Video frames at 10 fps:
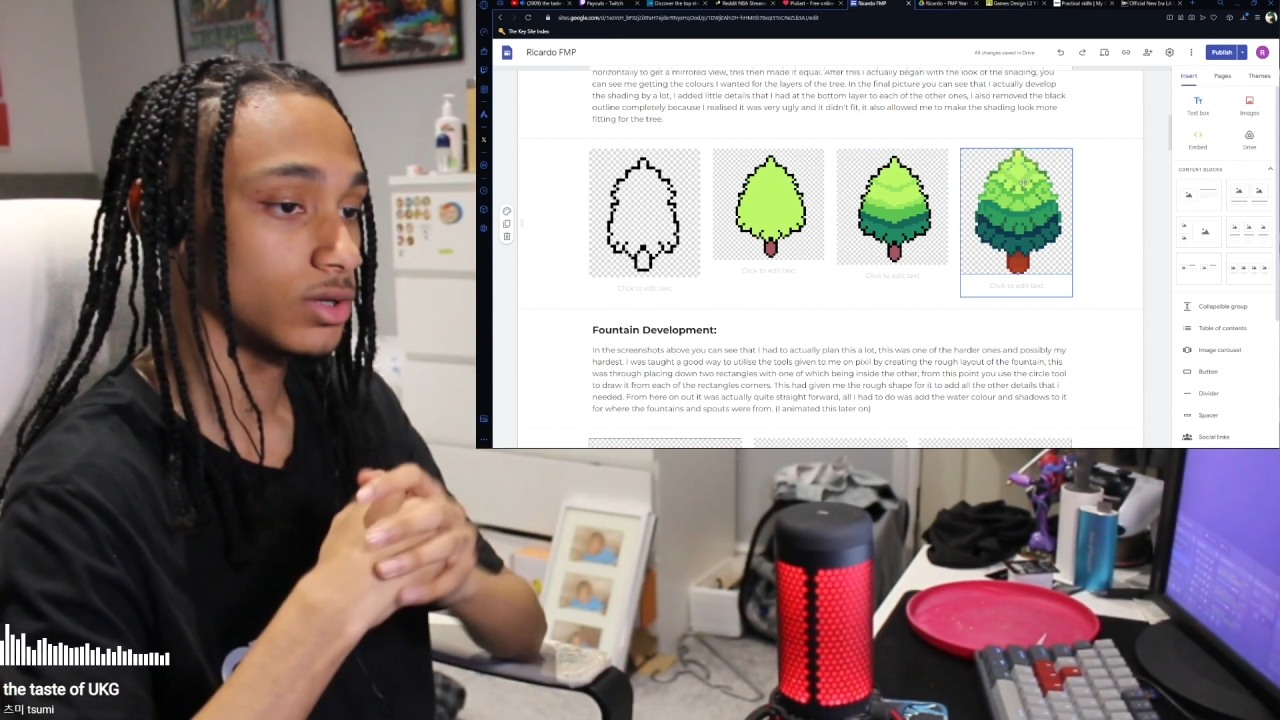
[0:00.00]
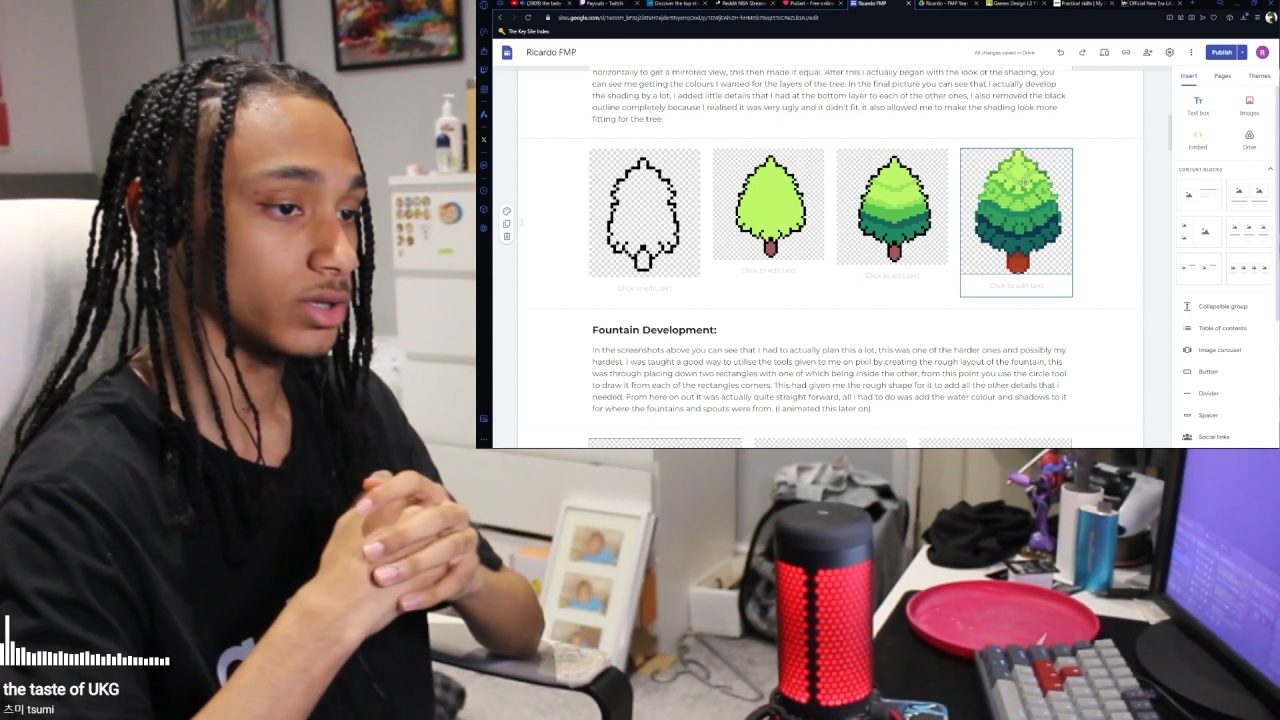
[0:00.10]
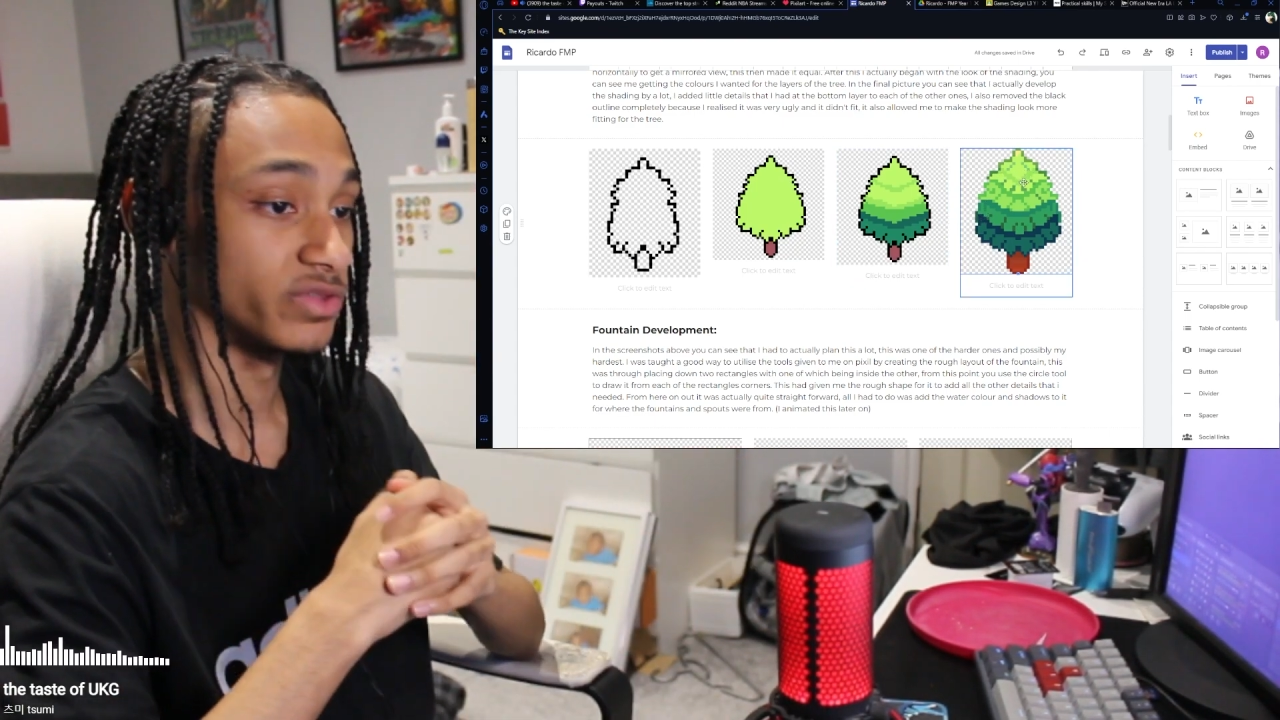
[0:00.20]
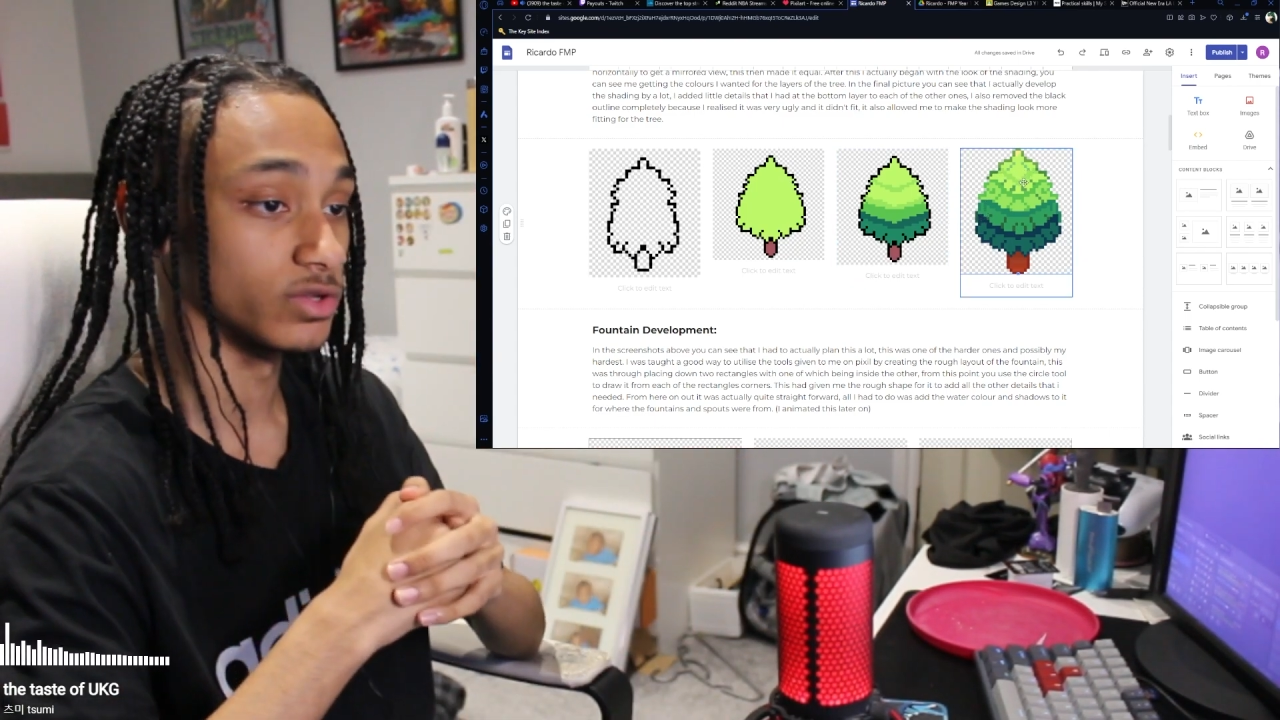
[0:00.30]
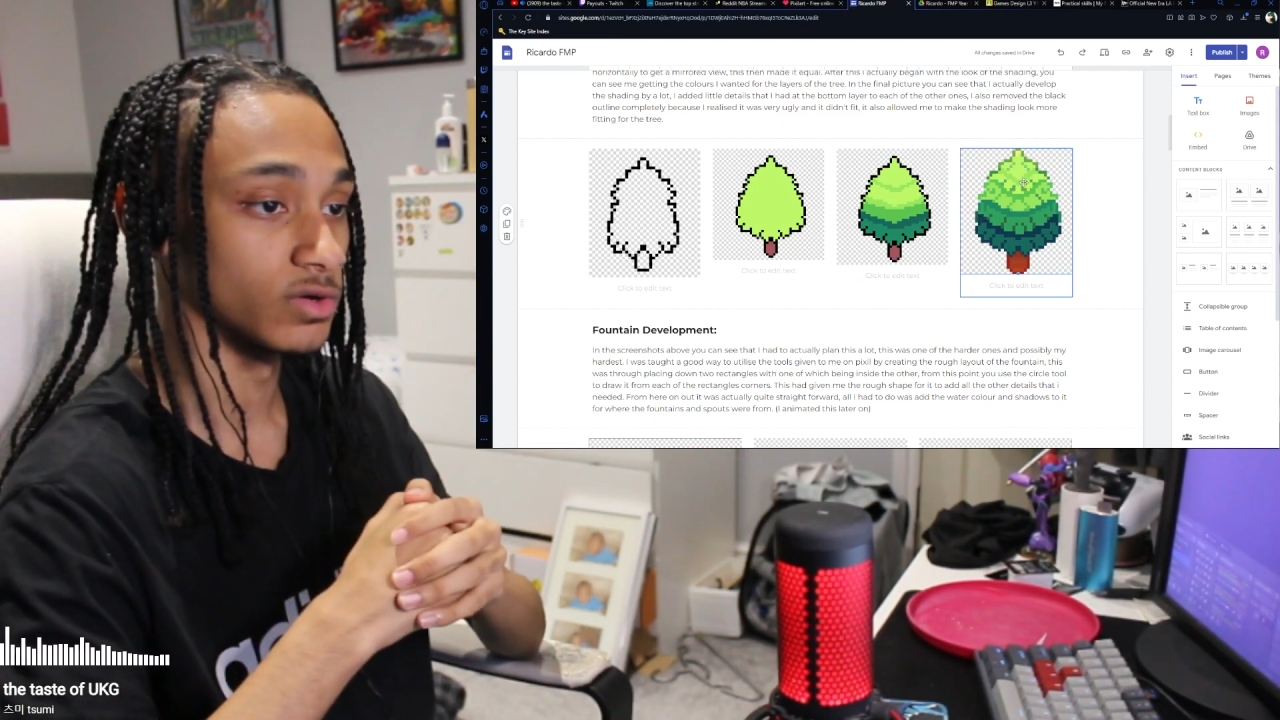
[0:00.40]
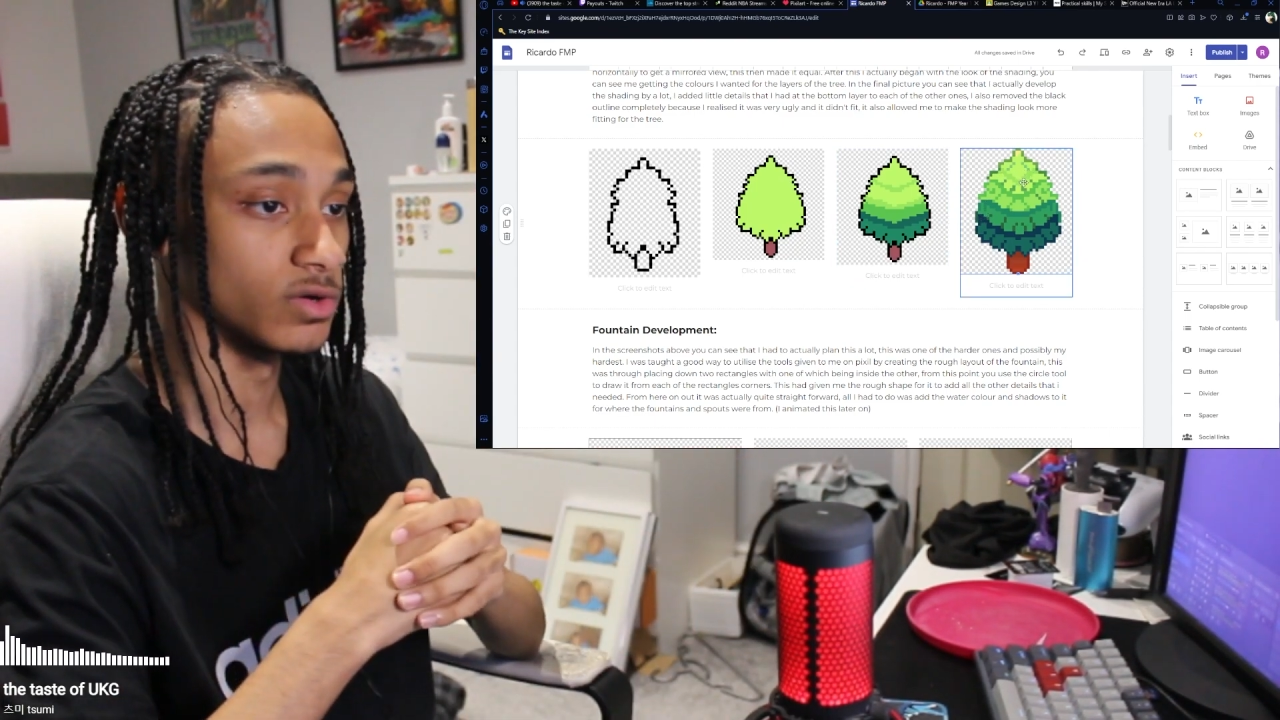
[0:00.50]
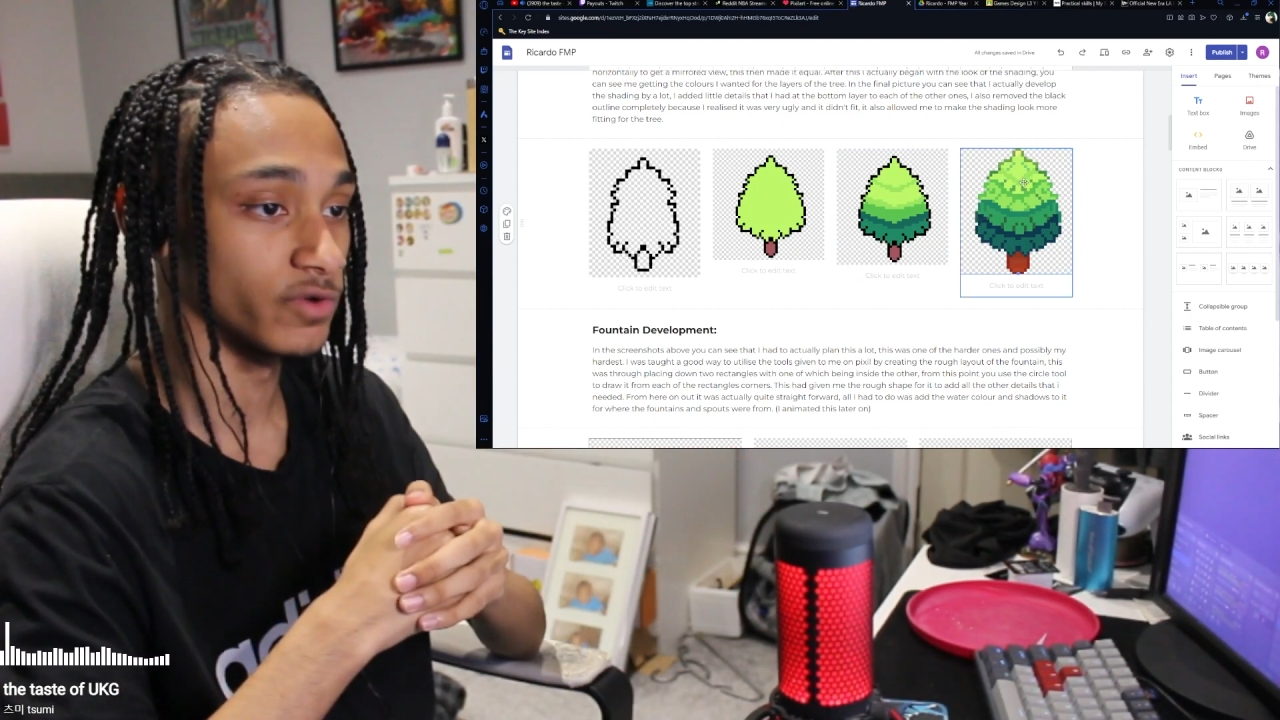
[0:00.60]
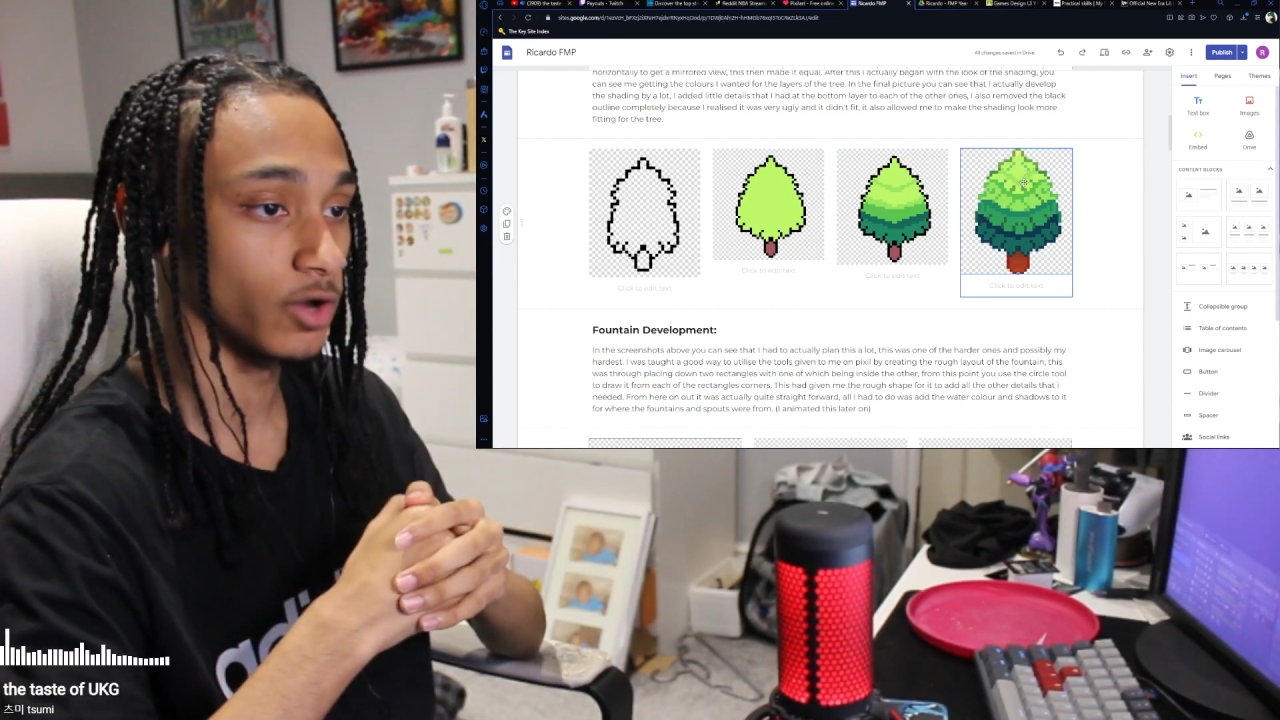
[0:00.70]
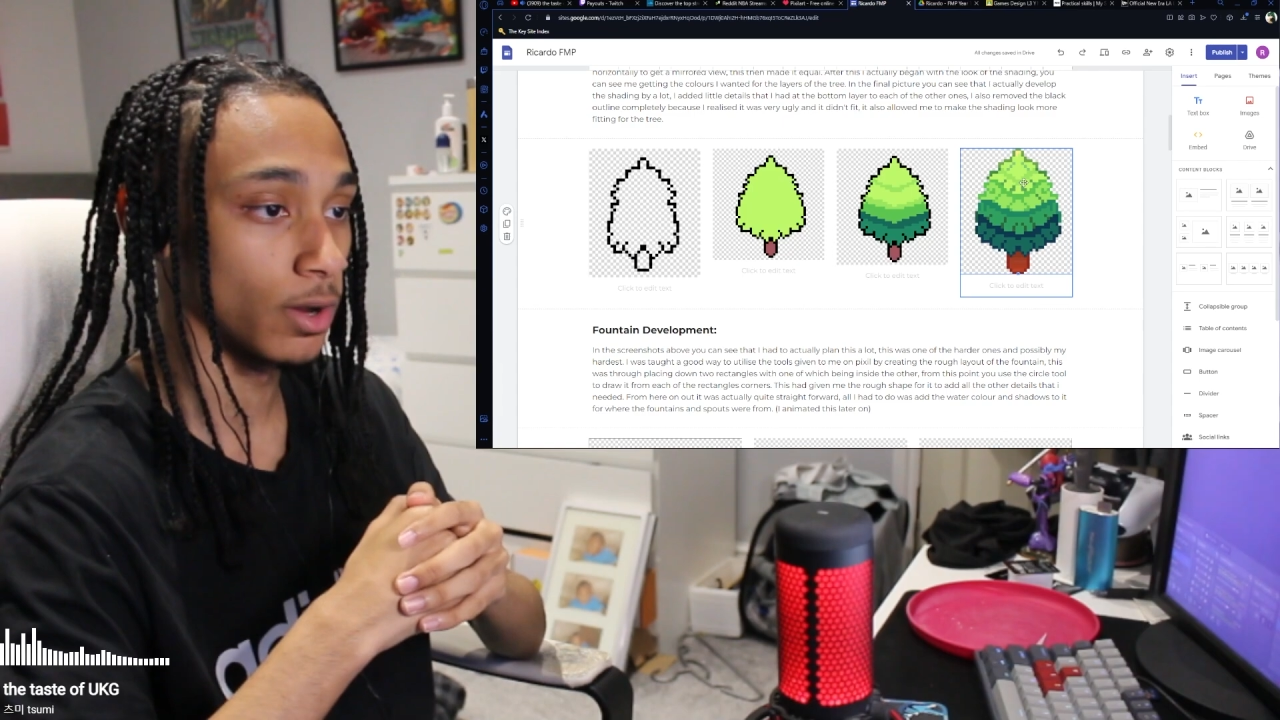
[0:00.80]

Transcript: instead of